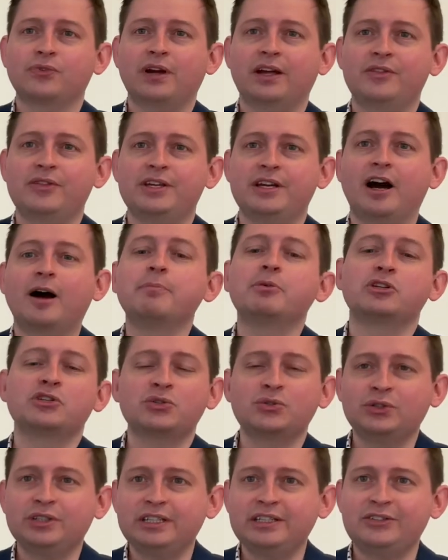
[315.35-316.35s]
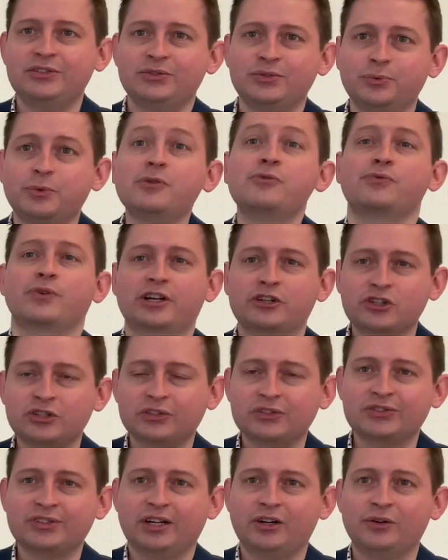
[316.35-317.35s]
the opportunity to refresh
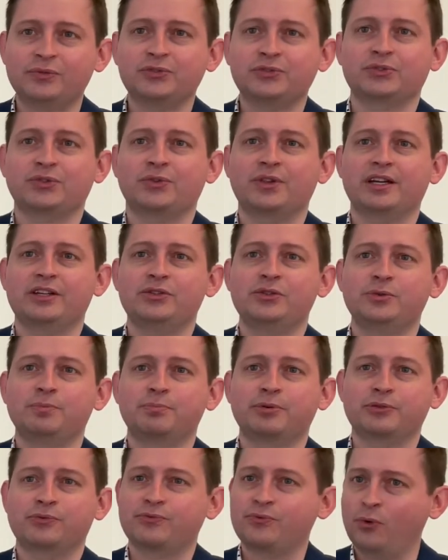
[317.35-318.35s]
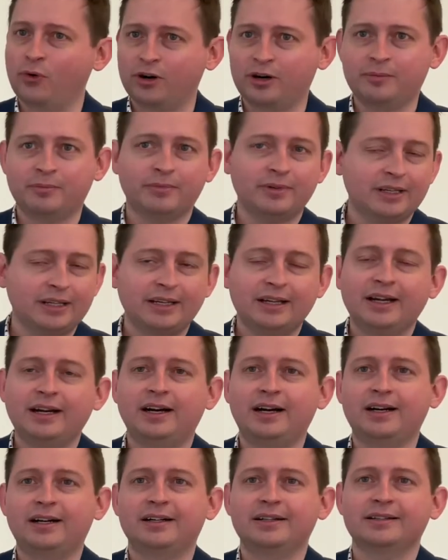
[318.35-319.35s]
yourself so that you perform
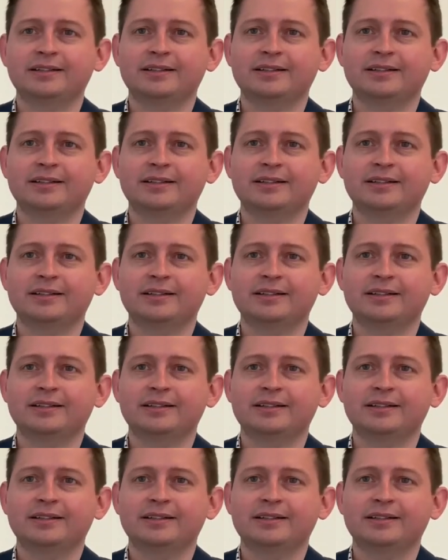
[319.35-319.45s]
uh,